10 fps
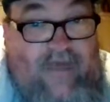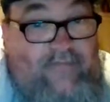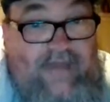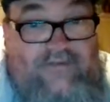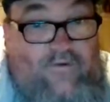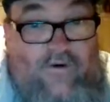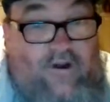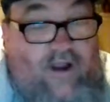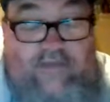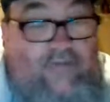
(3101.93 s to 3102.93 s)
mask
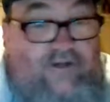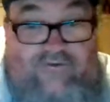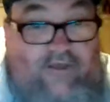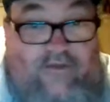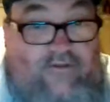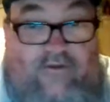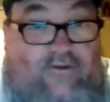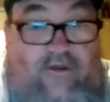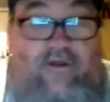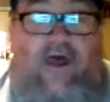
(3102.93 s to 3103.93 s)
work, I'd much rather the
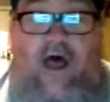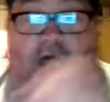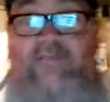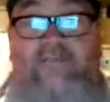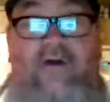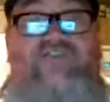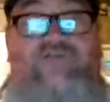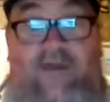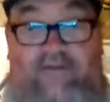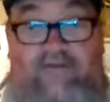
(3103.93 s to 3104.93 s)

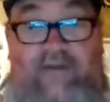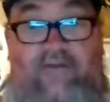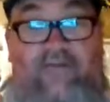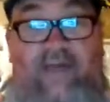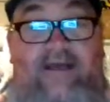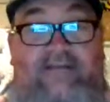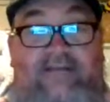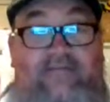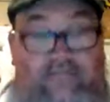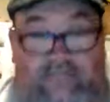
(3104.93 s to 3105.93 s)
other mask
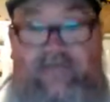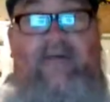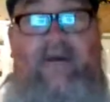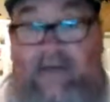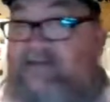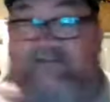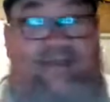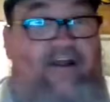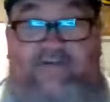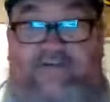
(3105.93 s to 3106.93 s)
be my mask that
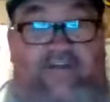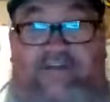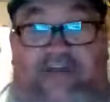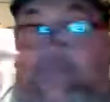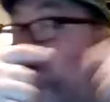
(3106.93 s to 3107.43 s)
I use all the time